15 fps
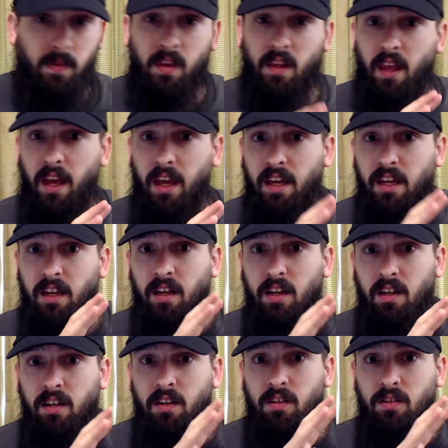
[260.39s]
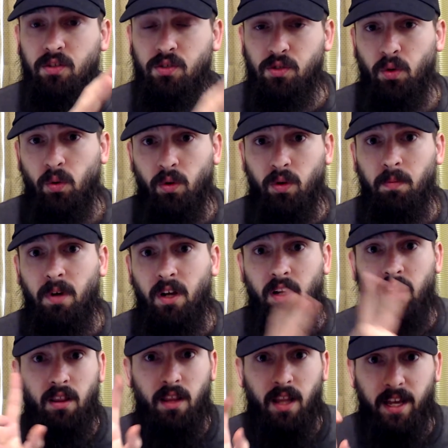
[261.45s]
a
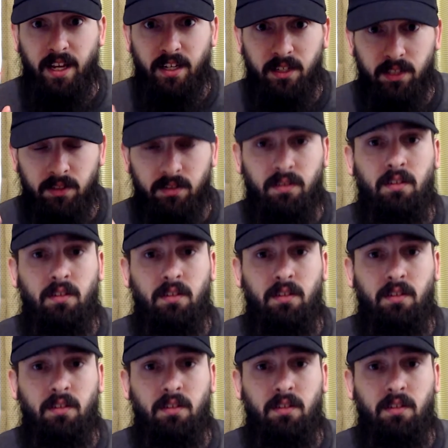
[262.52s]
Stormlight